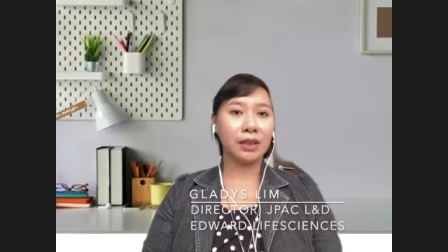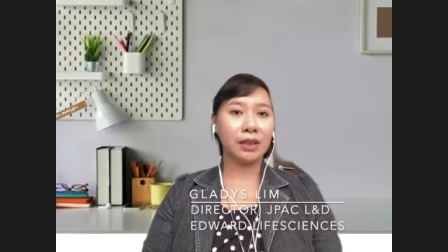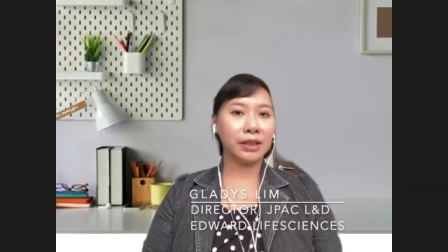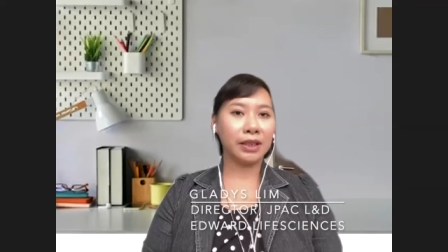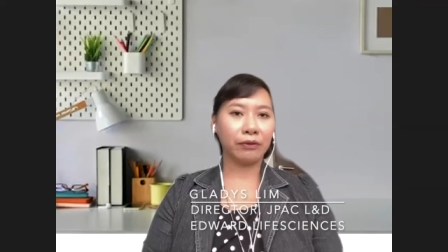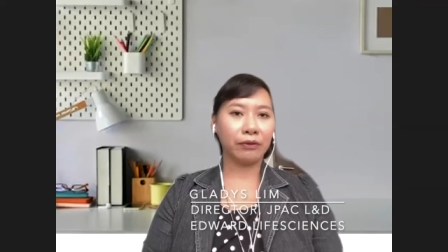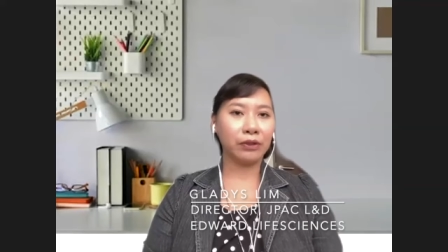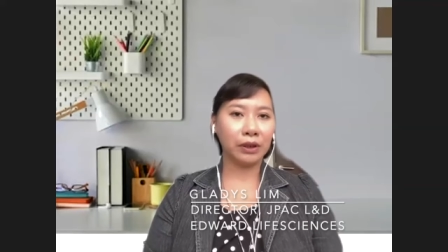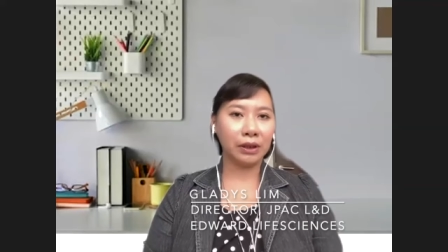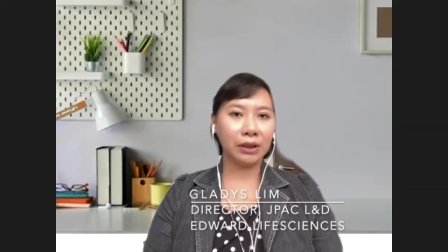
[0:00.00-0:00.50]

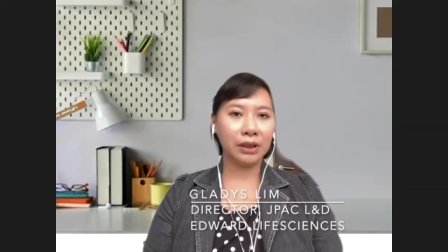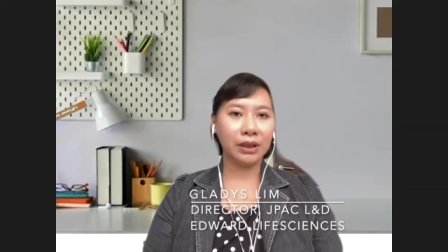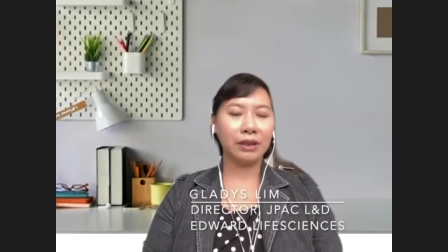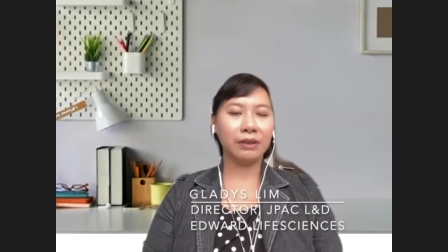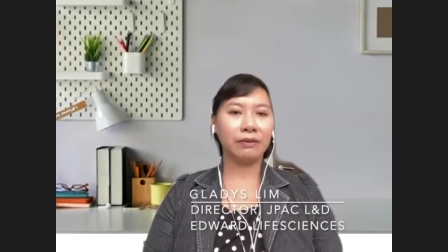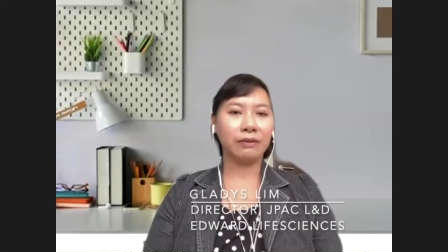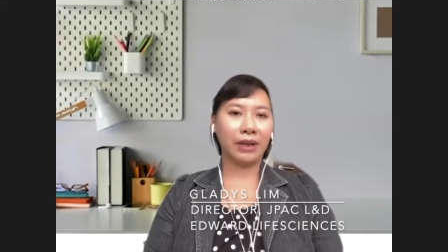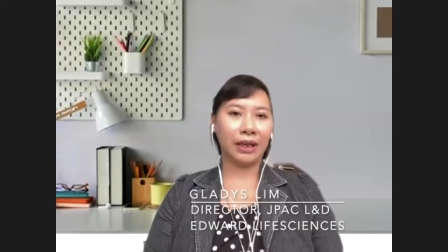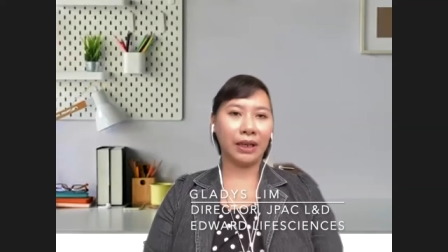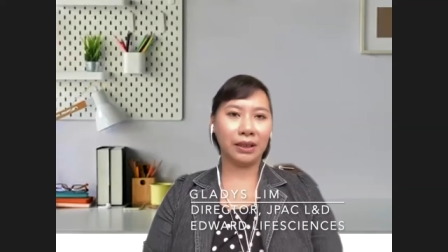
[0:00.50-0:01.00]
definitely
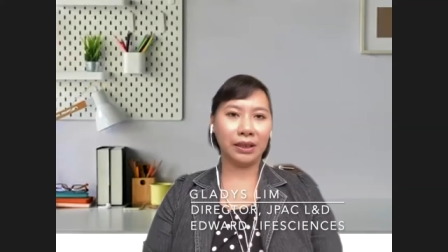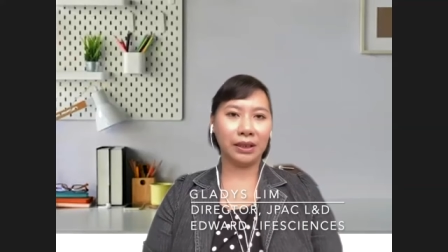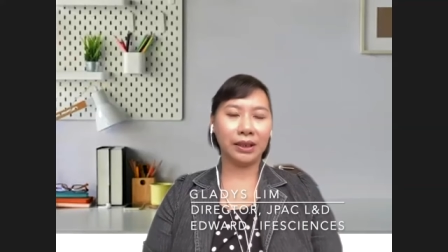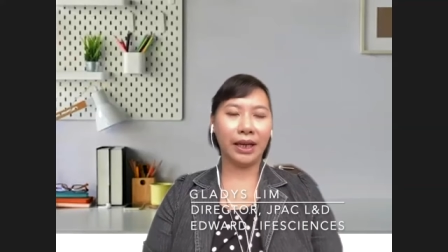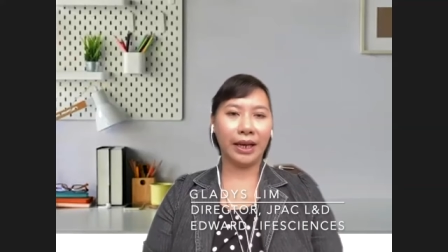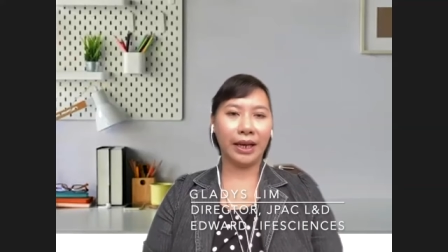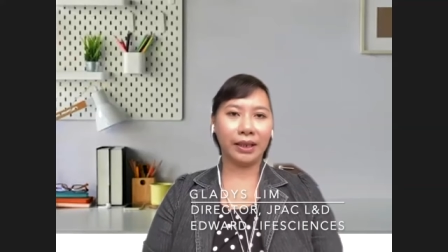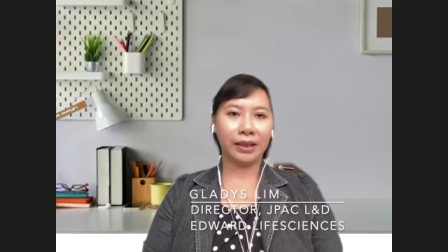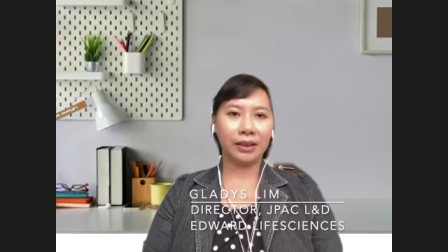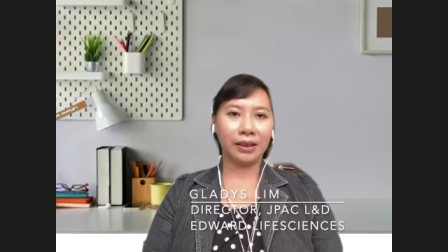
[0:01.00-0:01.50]
valid
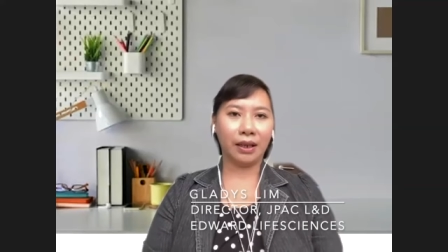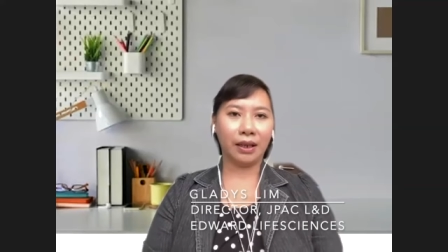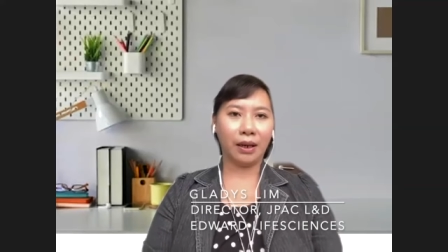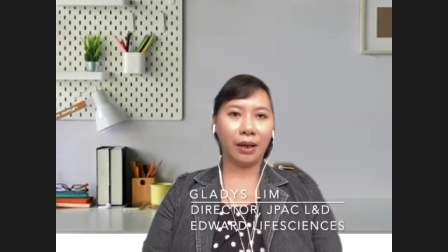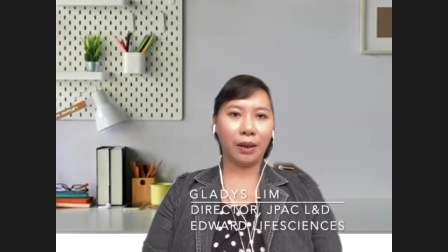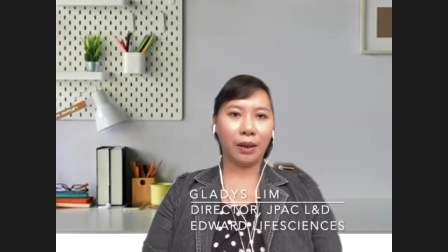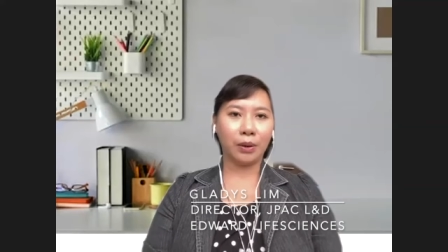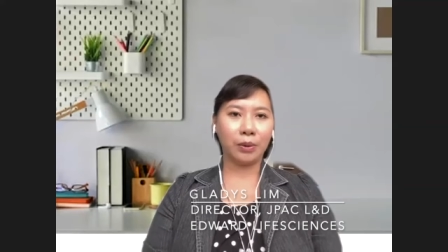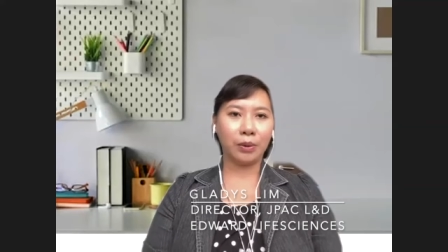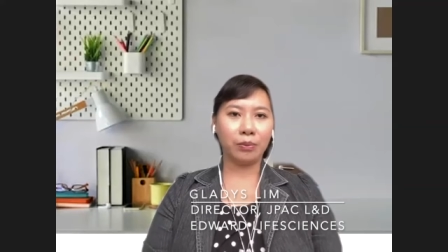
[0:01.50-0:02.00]
and
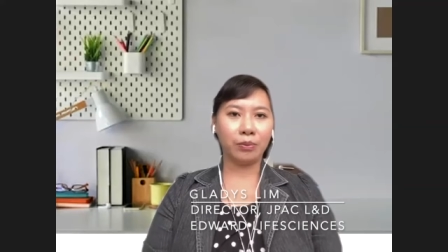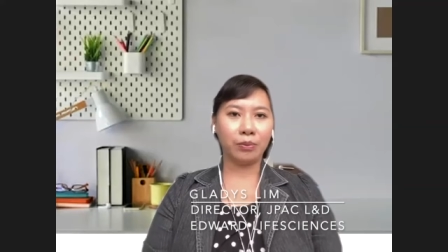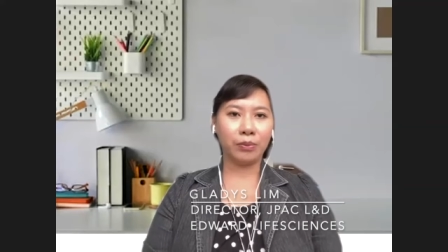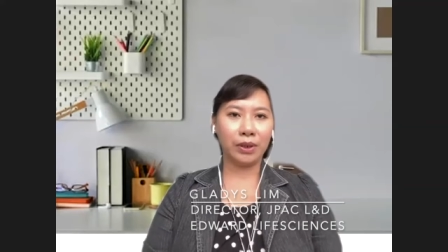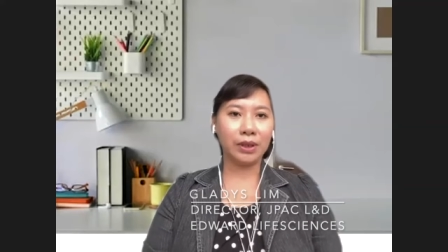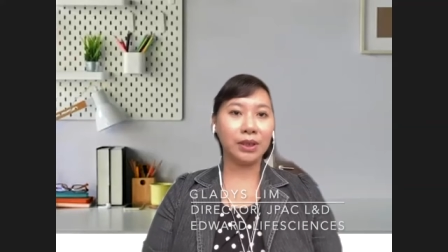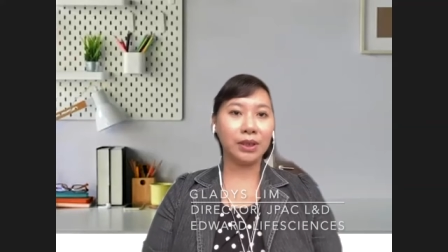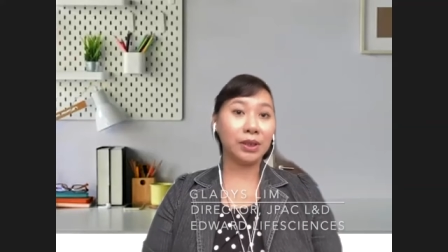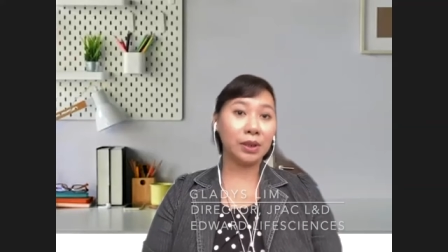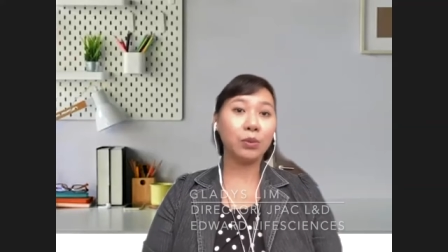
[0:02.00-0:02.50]

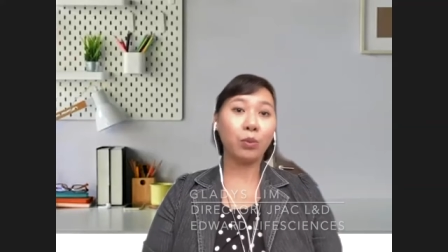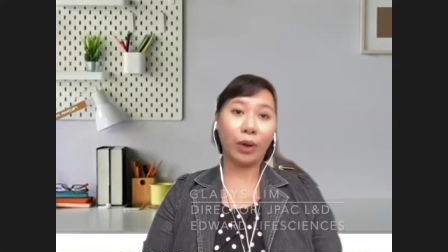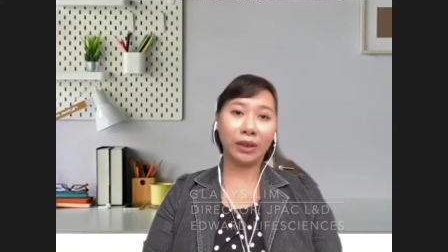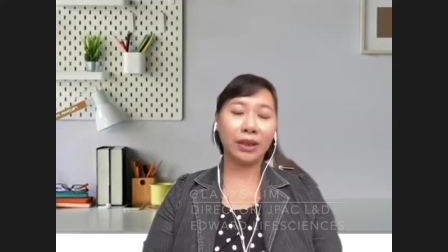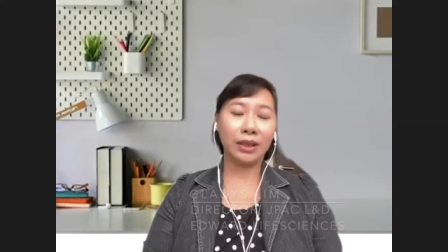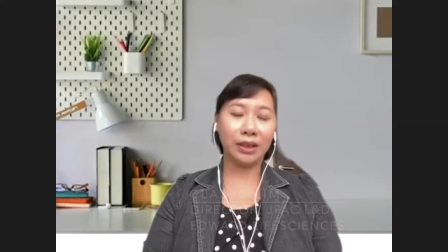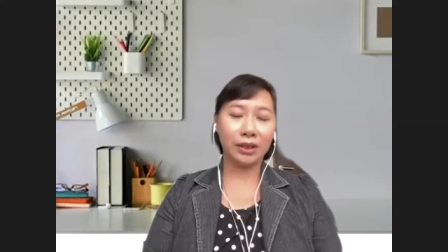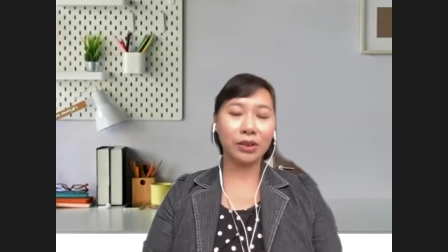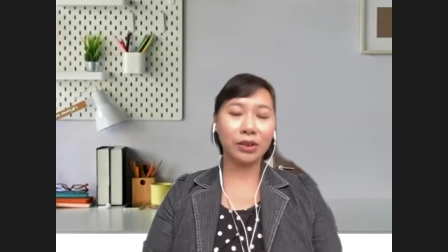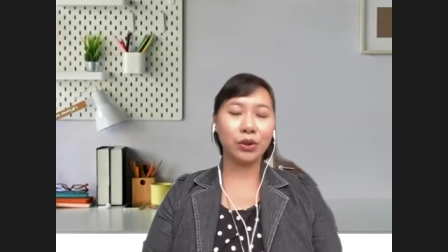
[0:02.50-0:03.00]
is what
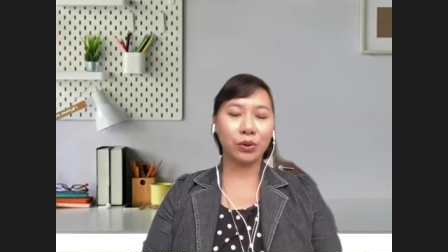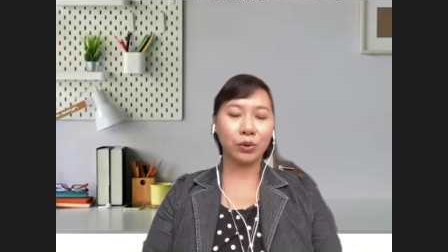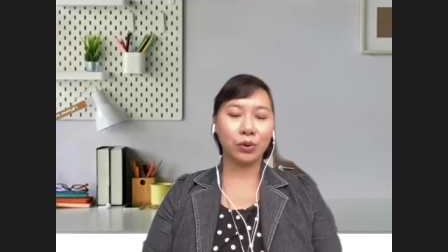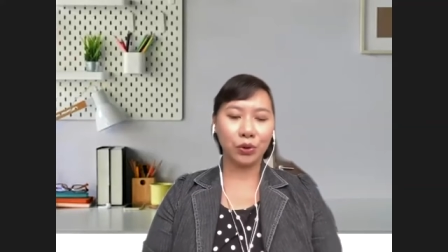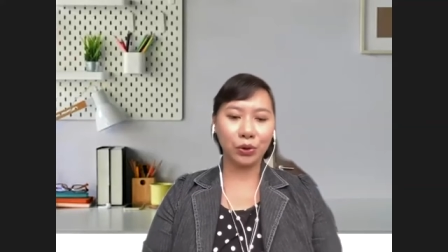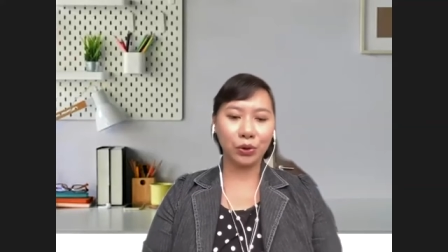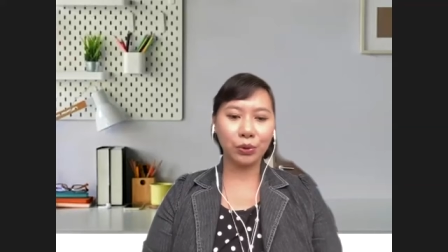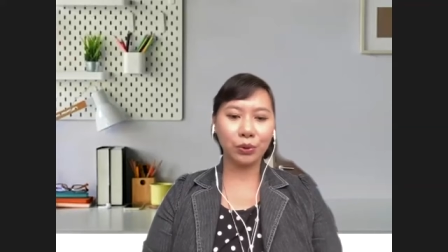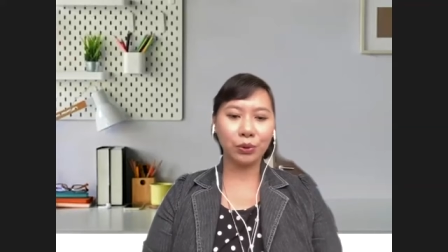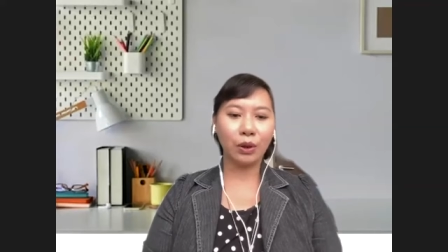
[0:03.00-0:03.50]
leaders should
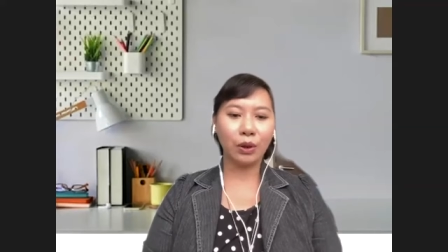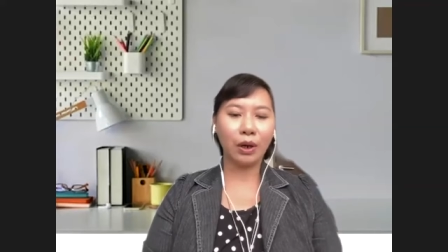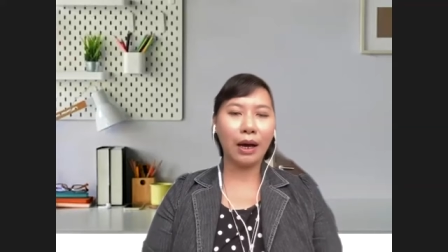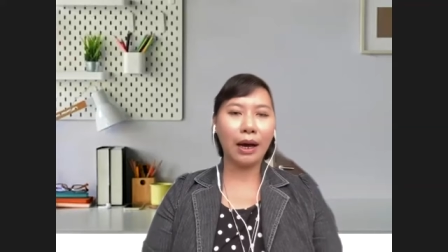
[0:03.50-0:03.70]
do.